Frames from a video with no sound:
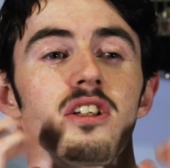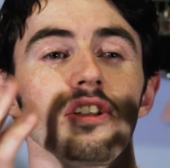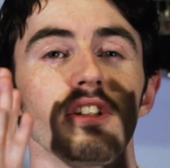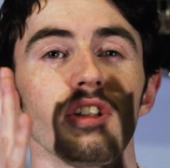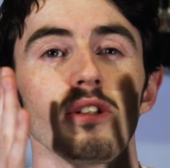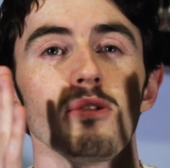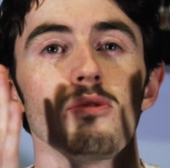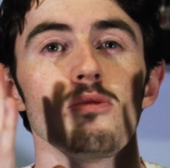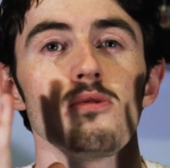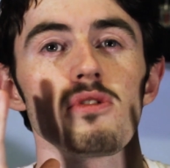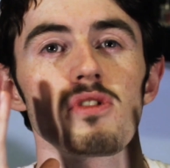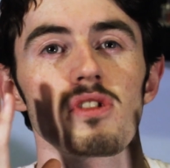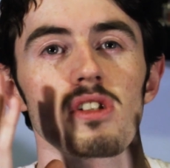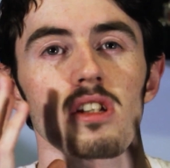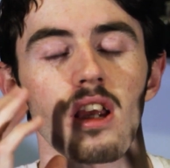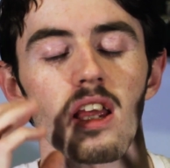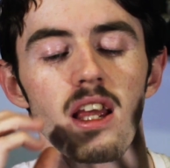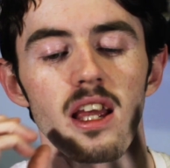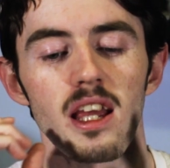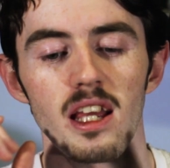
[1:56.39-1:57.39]
buy
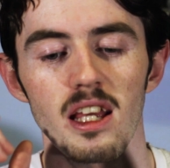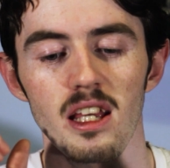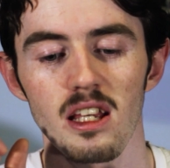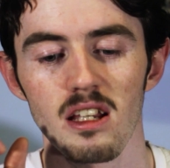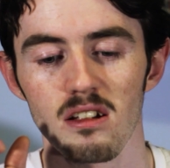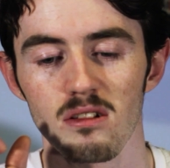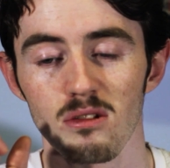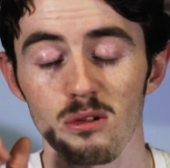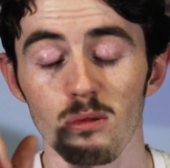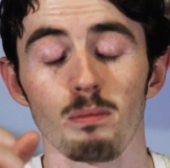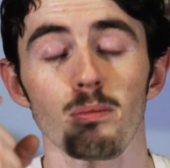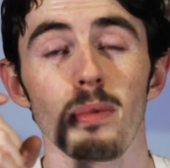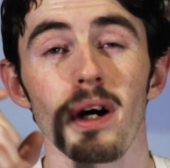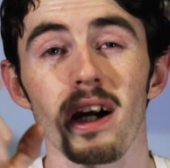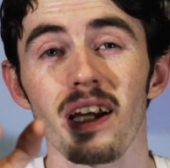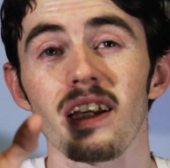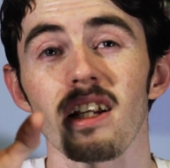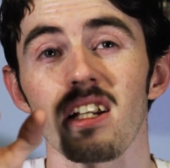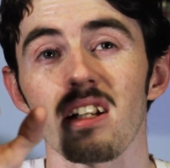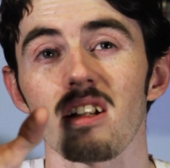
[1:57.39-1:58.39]
a
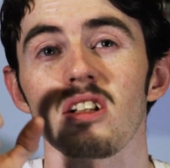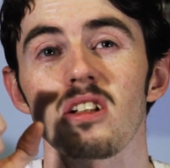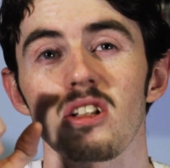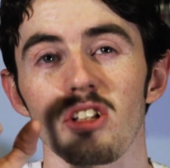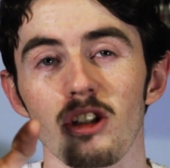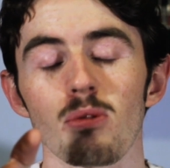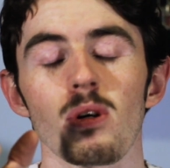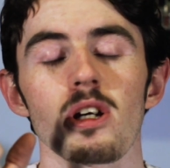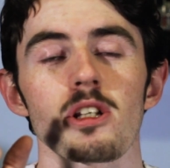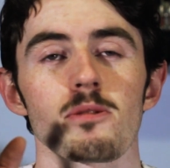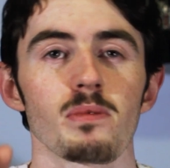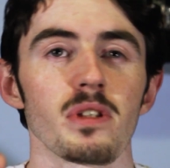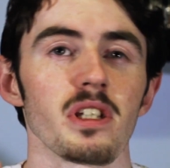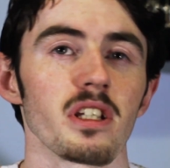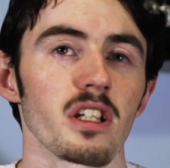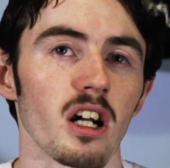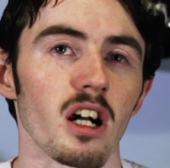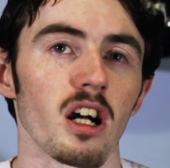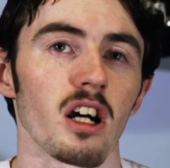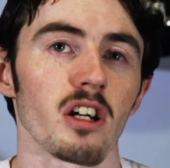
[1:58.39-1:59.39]
little
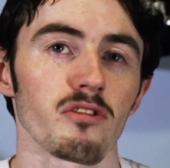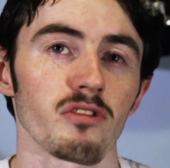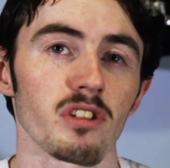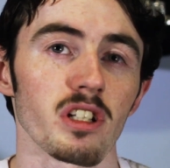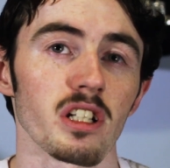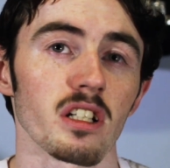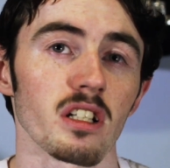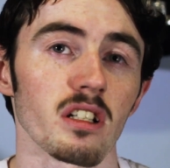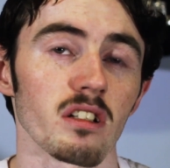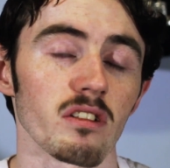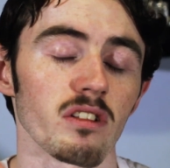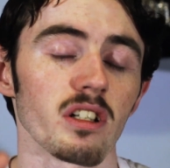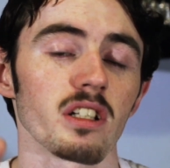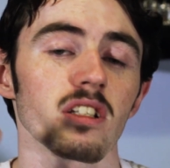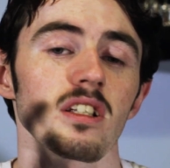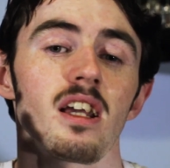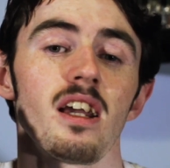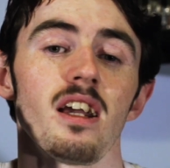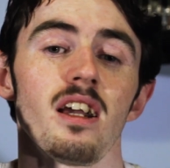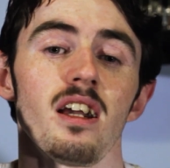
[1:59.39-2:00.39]
USB card reader,
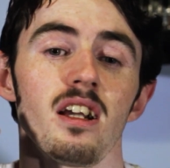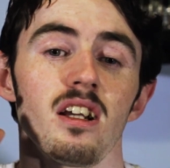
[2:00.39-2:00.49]
right?